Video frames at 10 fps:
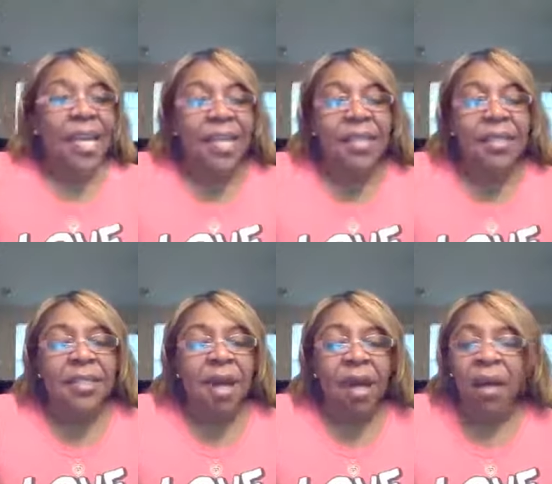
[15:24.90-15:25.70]

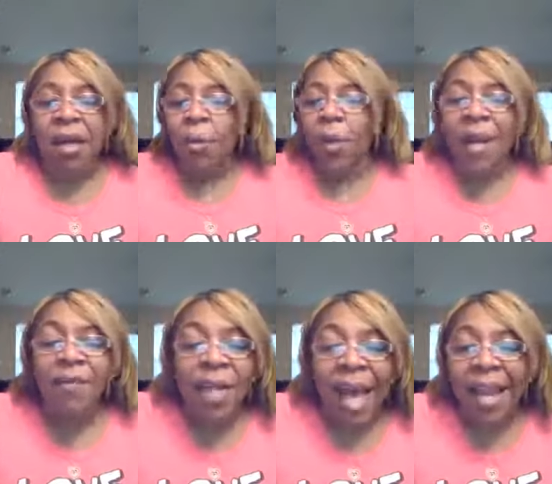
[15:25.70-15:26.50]
is, uh,
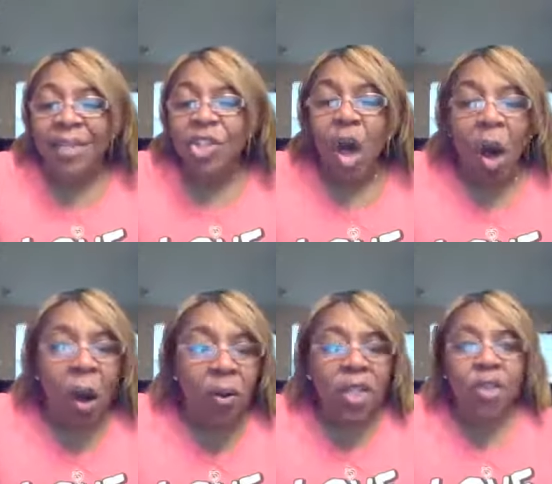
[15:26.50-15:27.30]
whatever God is
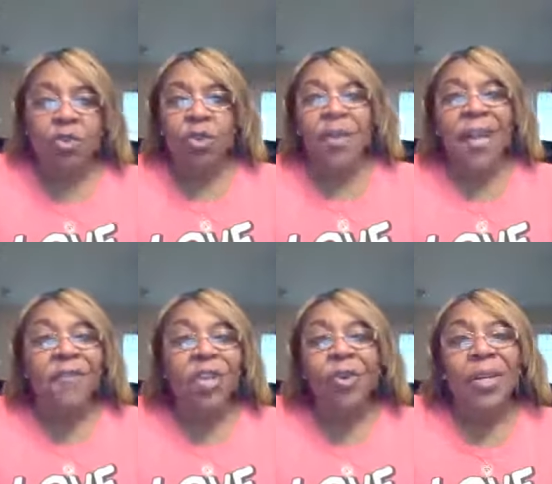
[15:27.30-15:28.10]
calling you to,
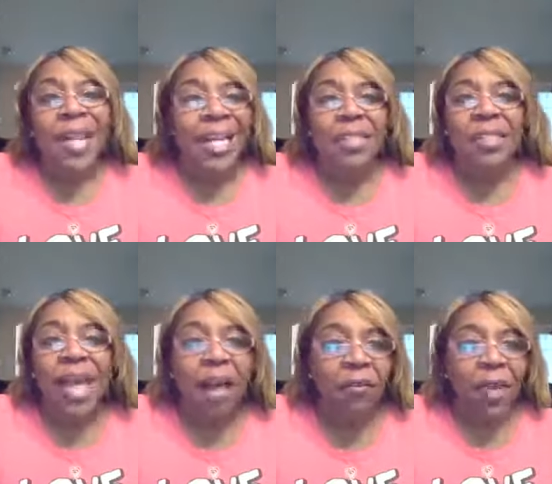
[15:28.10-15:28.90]
whatever your next
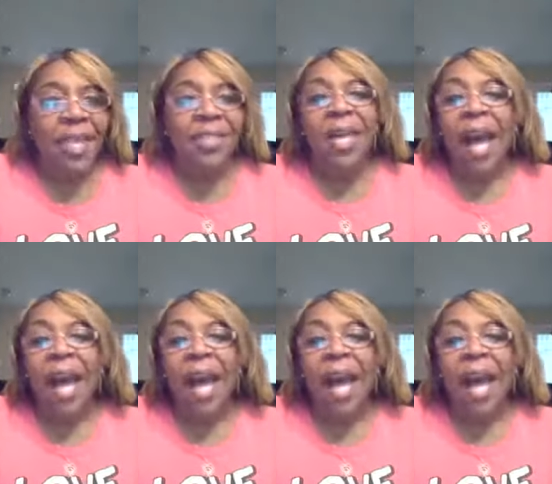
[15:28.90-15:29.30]
level is,